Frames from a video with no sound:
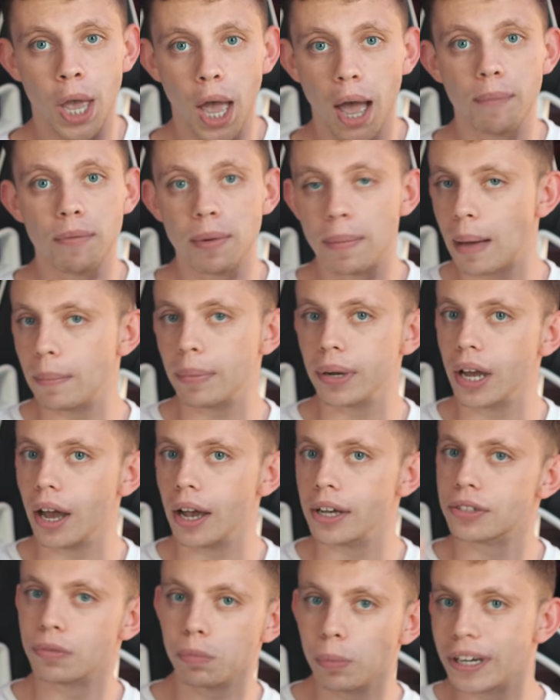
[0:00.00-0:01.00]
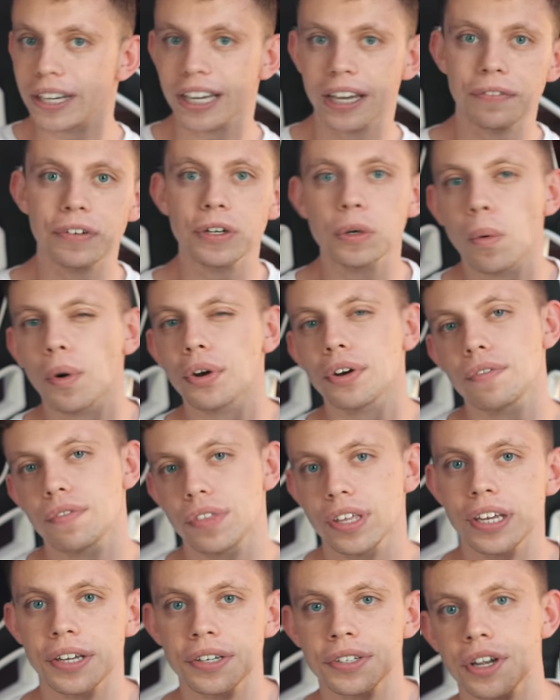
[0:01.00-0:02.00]
And remember, guys, we're giving one of
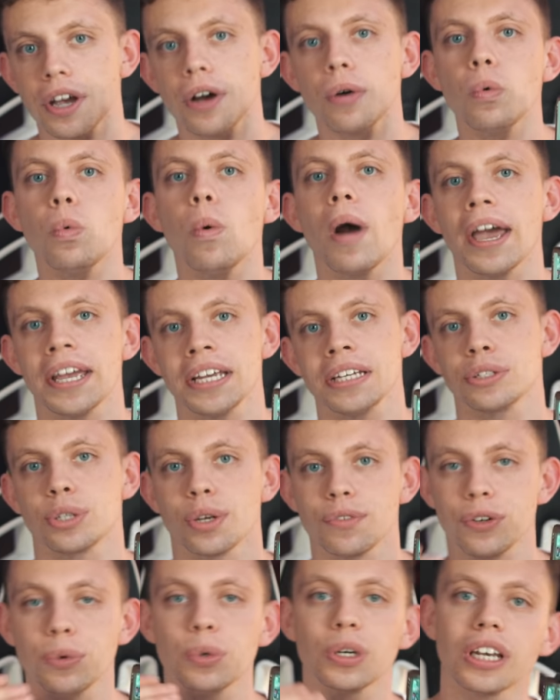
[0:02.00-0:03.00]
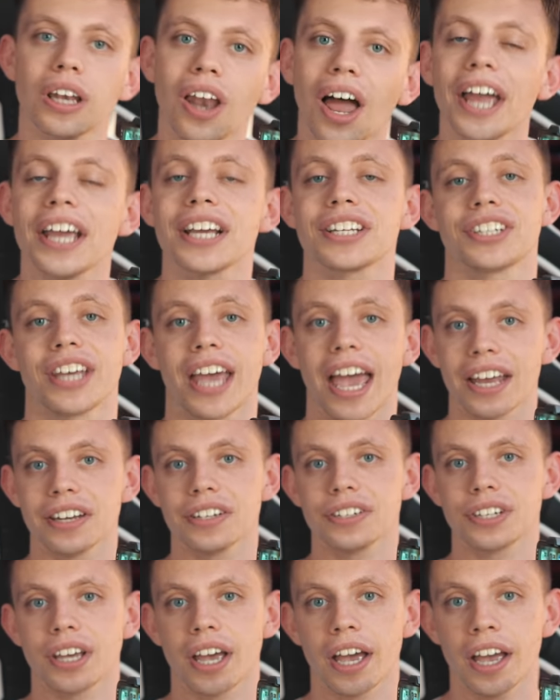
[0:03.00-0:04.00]
these away. So if you would like to
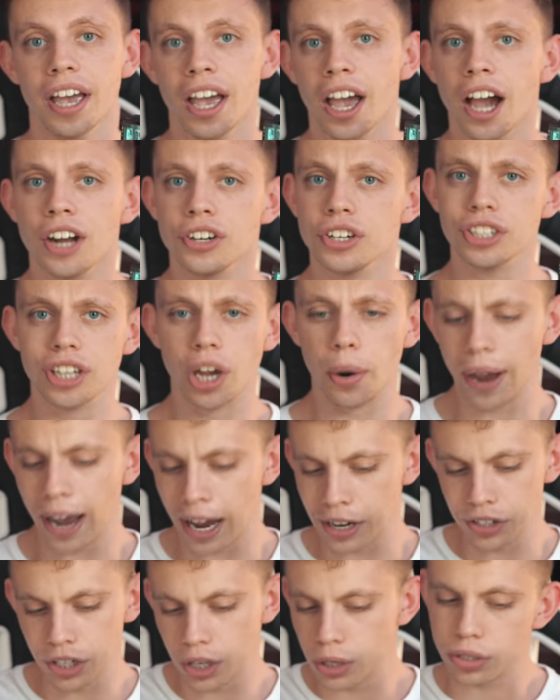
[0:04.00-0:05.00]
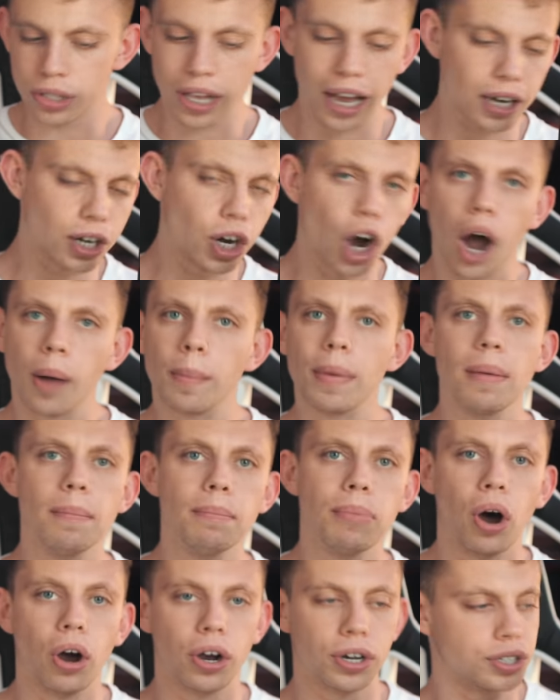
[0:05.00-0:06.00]
enter, just go ahead and use that
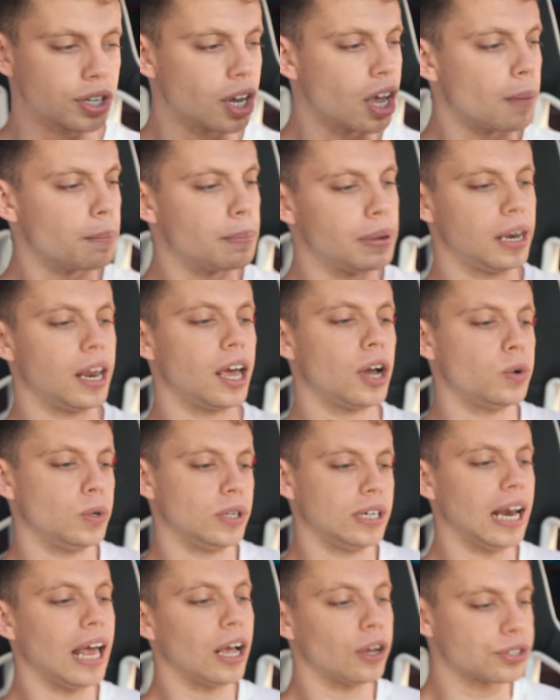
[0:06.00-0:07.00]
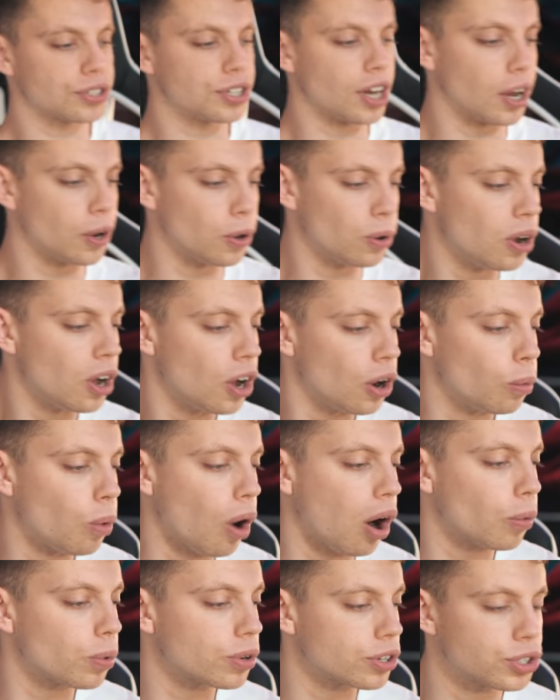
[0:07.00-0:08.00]
comment box below and let us know
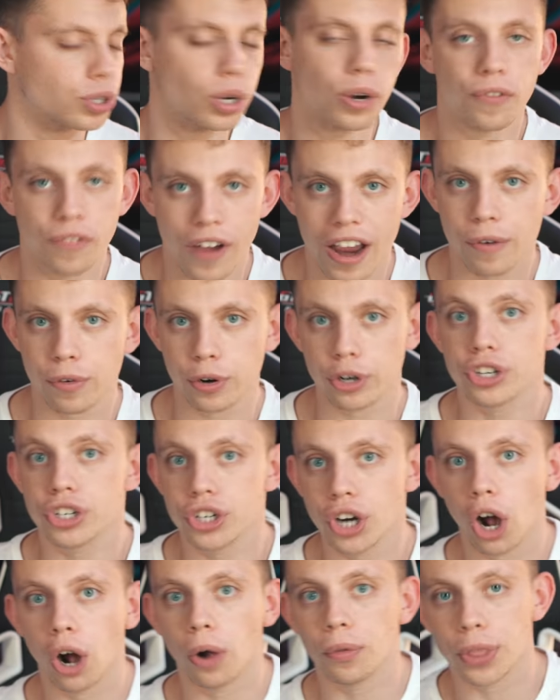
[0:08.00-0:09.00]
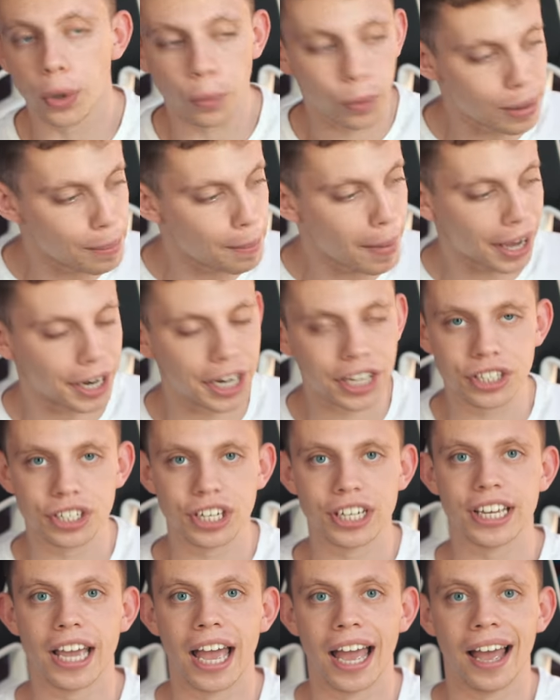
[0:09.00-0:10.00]
what was your favorite shot that we managed
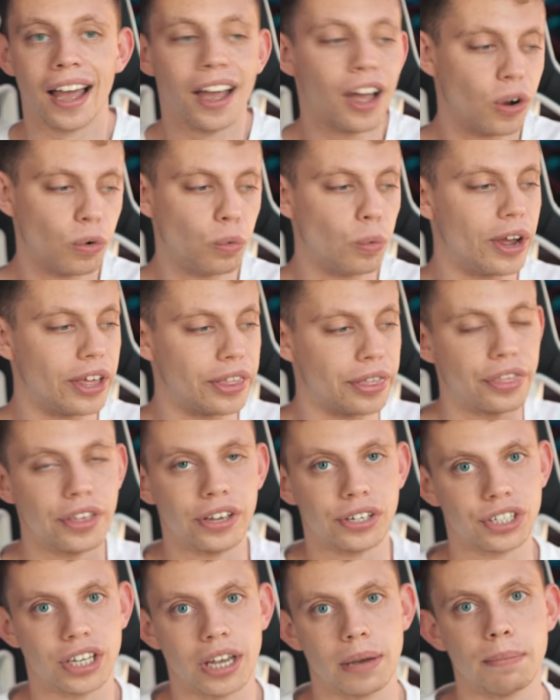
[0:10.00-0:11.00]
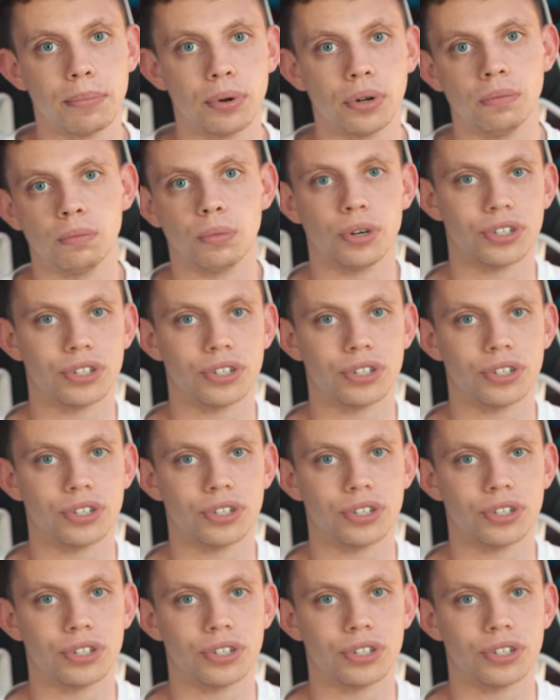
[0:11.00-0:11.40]
to get with this gimbal.